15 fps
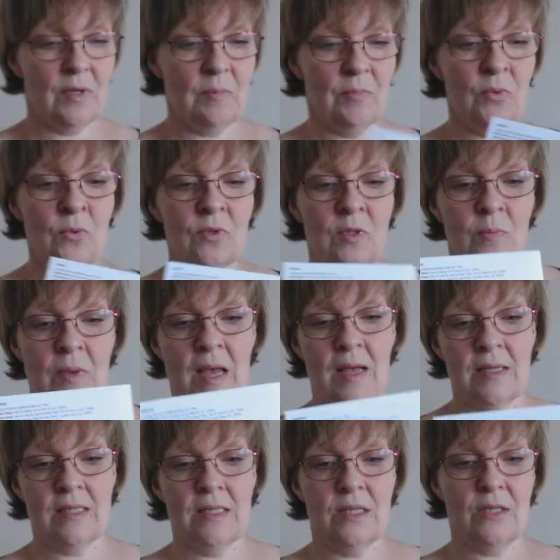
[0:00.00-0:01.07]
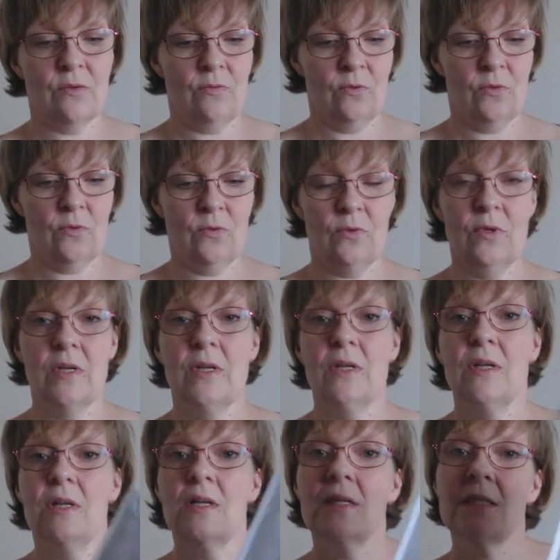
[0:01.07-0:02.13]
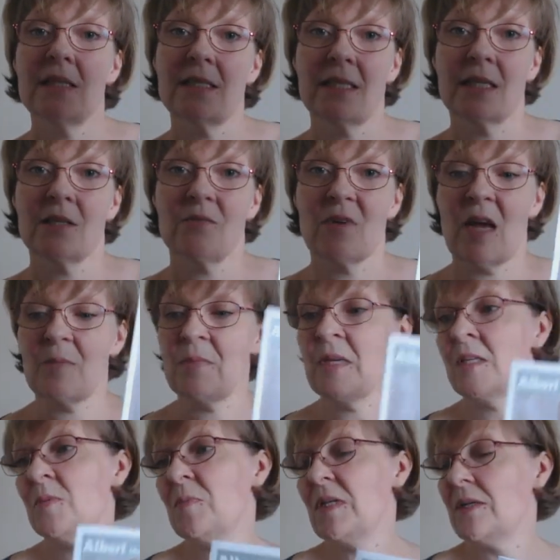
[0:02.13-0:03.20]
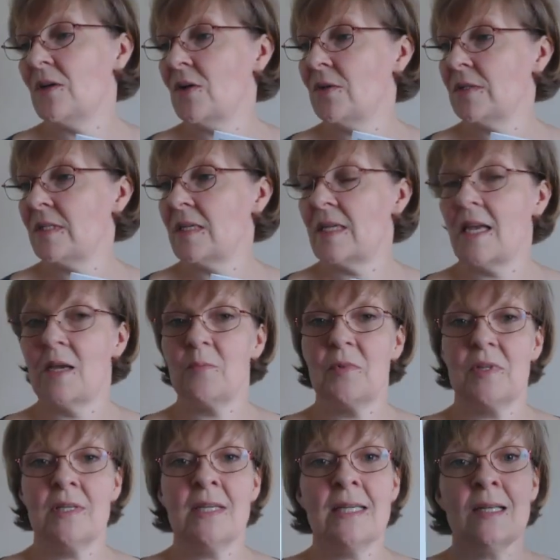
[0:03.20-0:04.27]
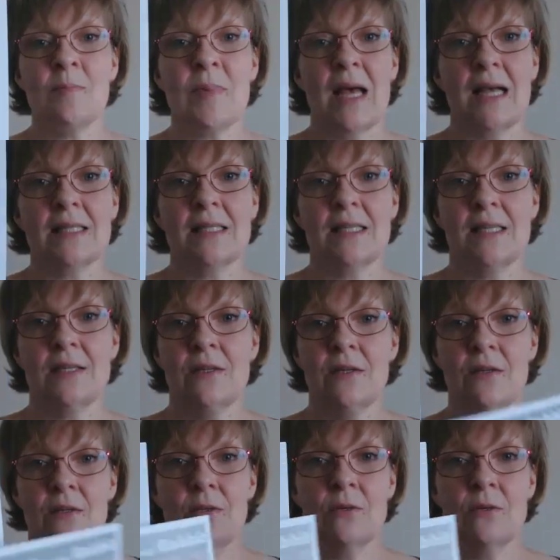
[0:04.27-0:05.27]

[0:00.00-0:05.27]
I bought the pattern for knitting the rabbit because it came with a little pattern